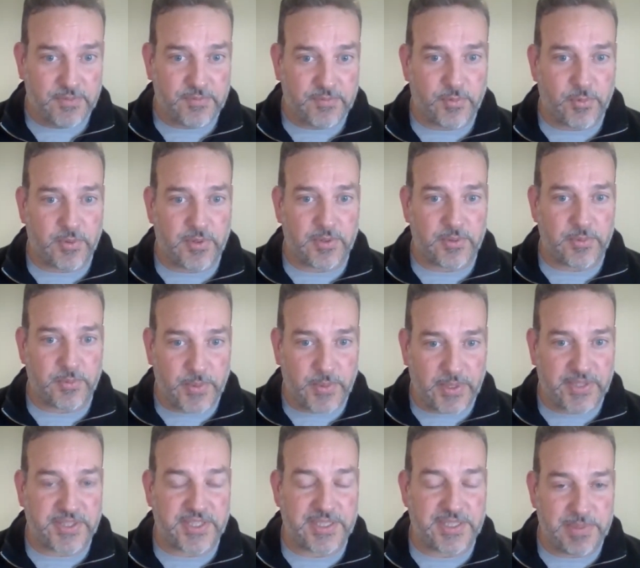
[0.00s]
for
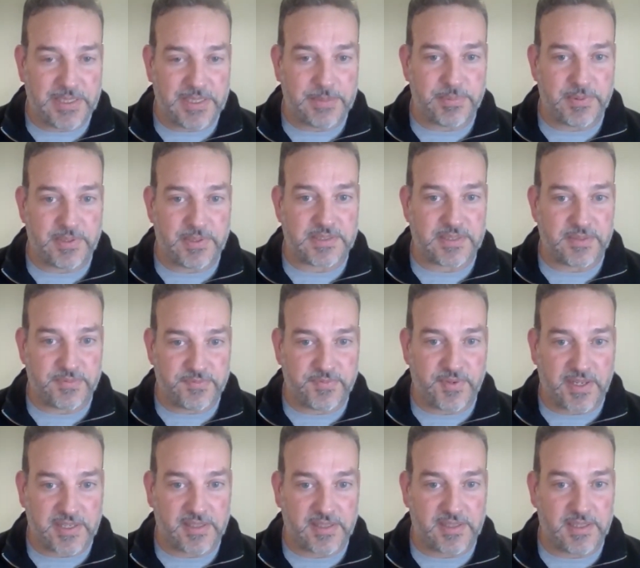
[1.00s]
wealthy people to
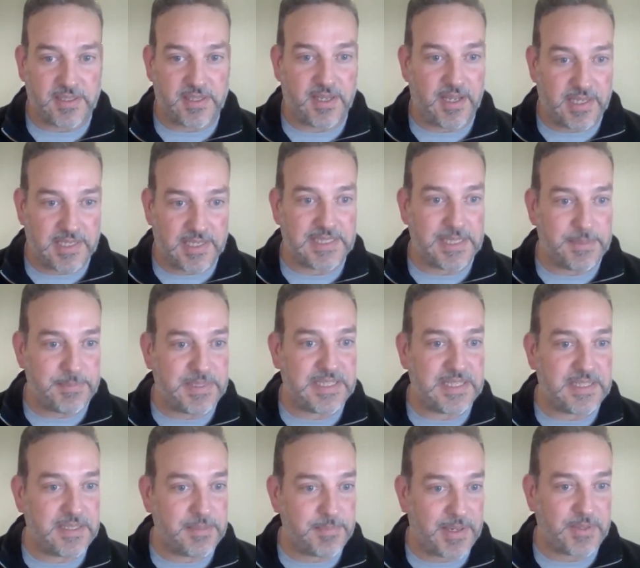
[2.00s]
funnel
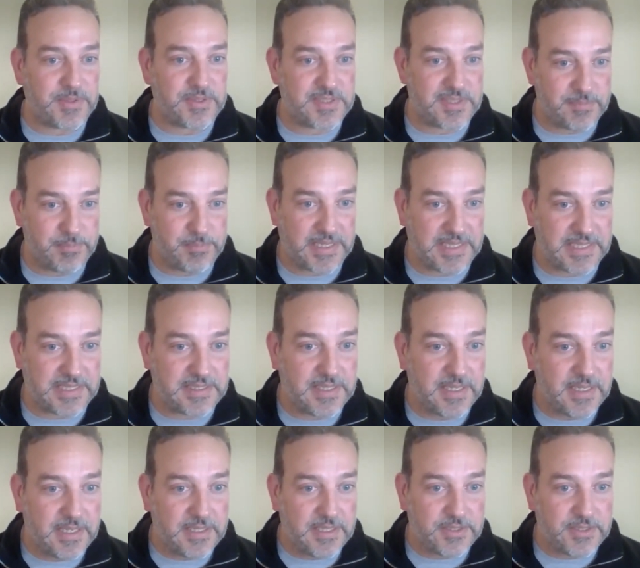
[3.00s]
unlimited amounts of money